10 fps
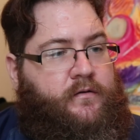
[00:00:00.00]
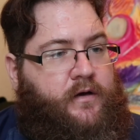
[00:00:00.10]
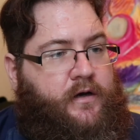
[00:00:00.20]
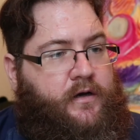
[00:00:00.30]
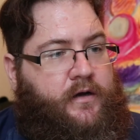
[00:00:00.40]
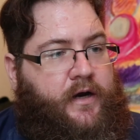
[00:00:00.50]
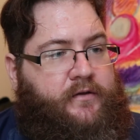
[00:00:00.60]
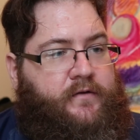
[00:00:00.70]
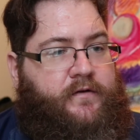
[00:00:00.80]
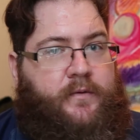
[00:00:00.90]
I
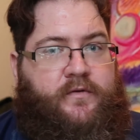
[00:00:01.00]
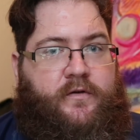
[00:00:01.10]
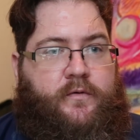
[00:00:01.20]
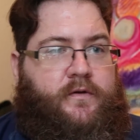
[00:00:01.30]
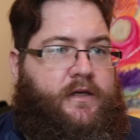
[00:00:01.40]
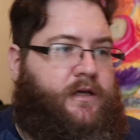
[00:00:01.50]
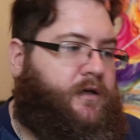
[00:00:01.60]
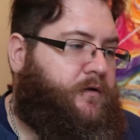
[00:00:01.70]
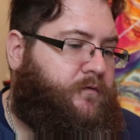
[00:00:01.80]
leave it up to the